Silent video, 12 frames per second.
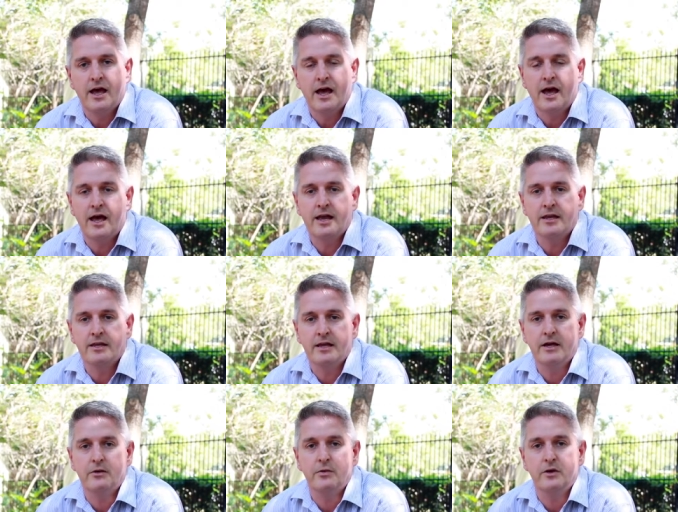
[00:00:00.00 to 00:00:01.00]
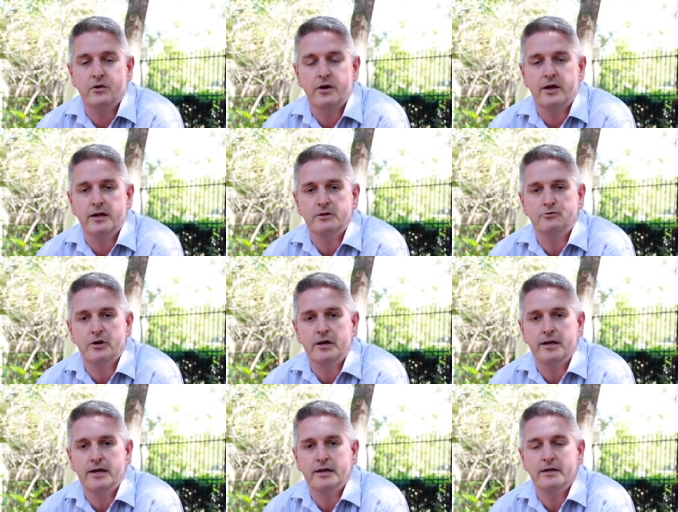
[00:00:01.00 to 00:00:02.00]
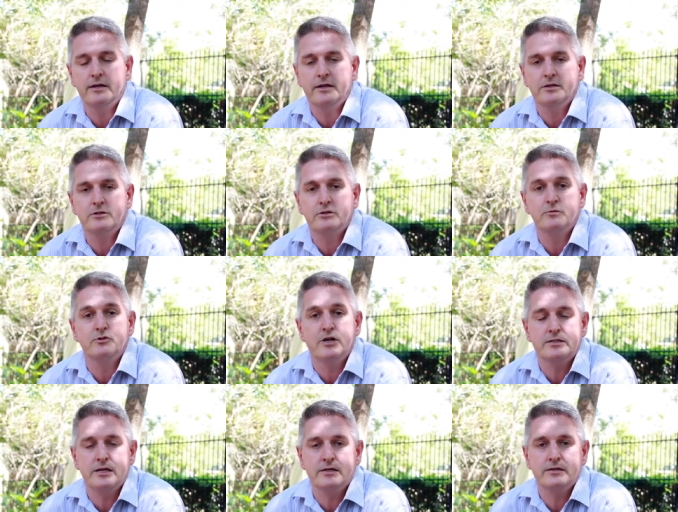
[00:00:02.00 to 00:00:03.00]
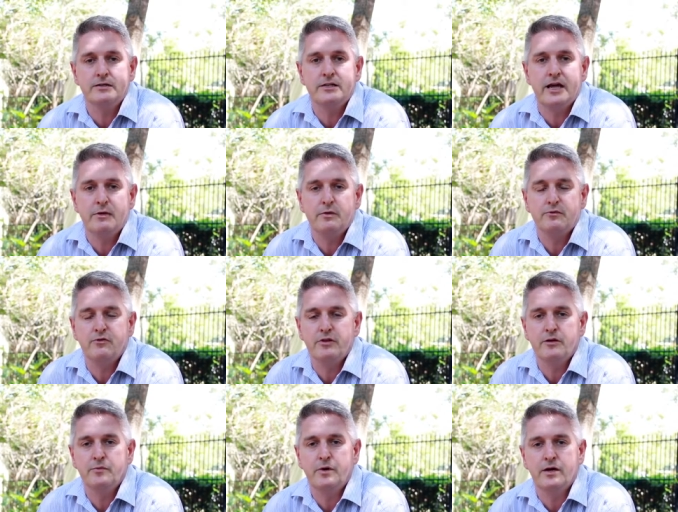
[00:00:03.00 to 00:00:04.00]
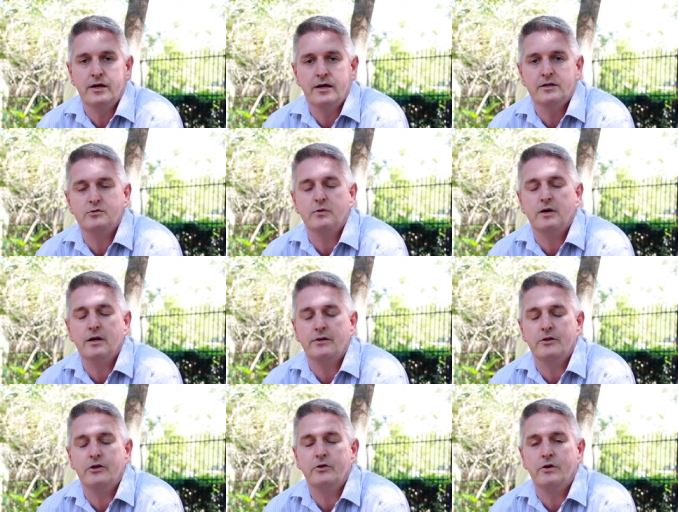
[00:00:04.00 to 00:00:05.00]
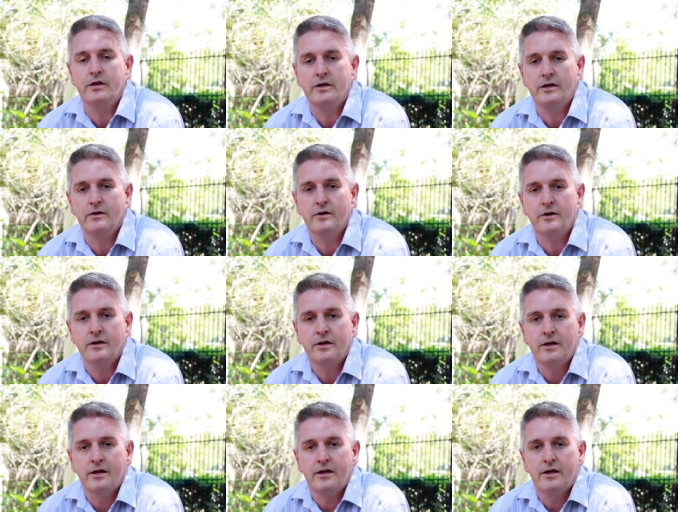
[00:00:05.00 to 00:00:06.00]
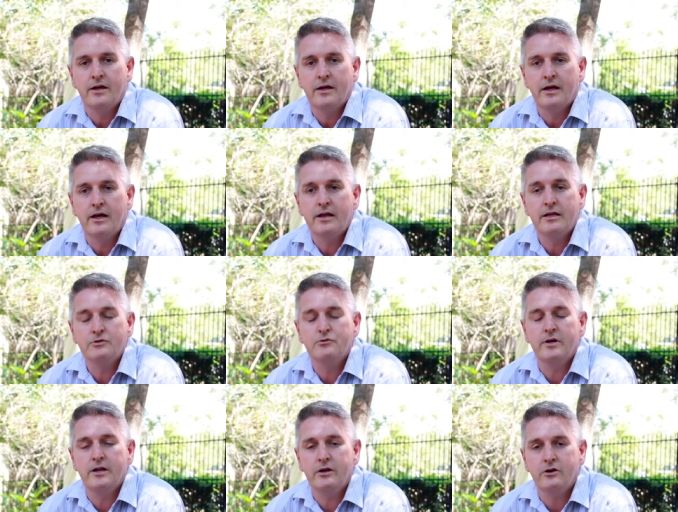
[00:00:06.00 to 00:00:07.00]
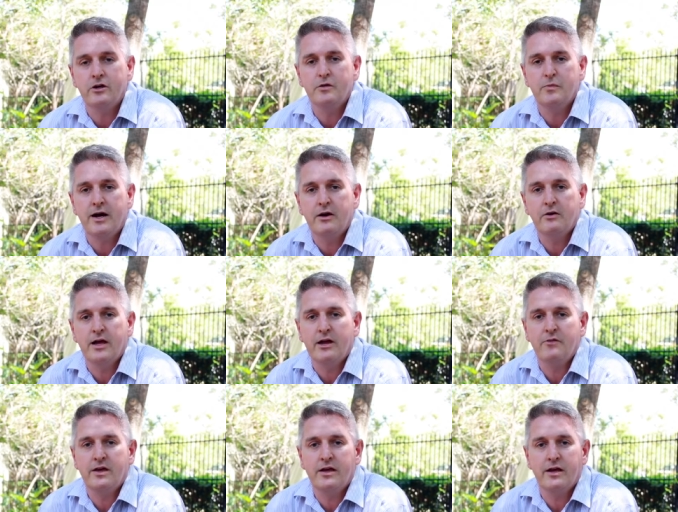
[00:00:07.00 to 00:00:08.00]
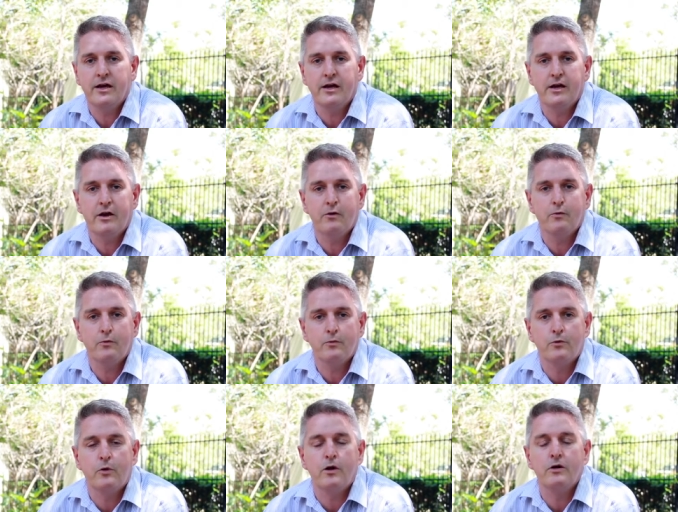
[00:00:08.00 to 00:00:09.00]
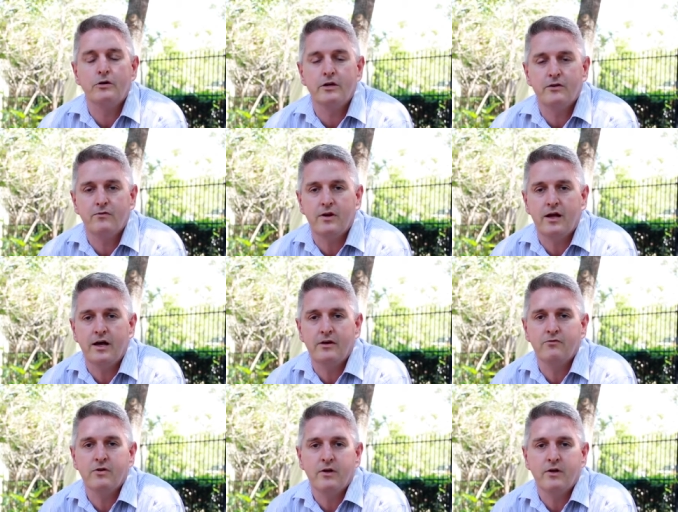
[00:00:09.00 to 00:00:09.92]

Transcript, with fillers: and uh, we're looking at trying to get uh, some jazz entertainment for them uh, as well in the new year. It is really all about having a, a quality of life